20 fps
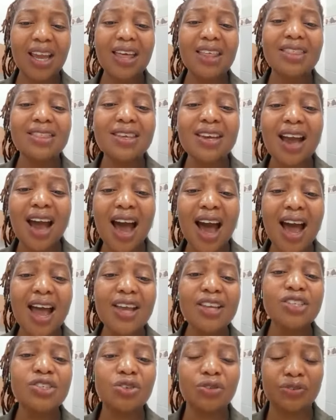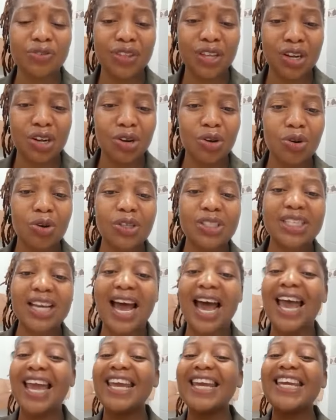The eyes of the Lord
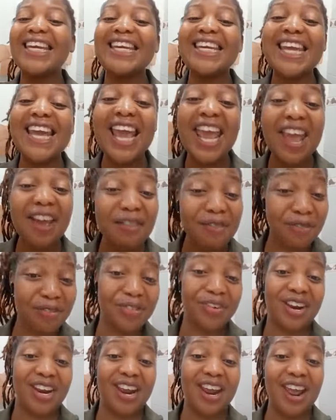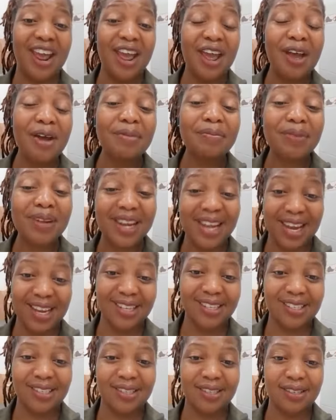are in every
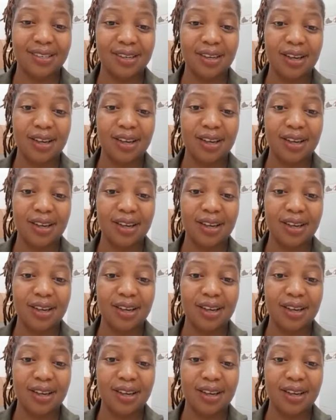place,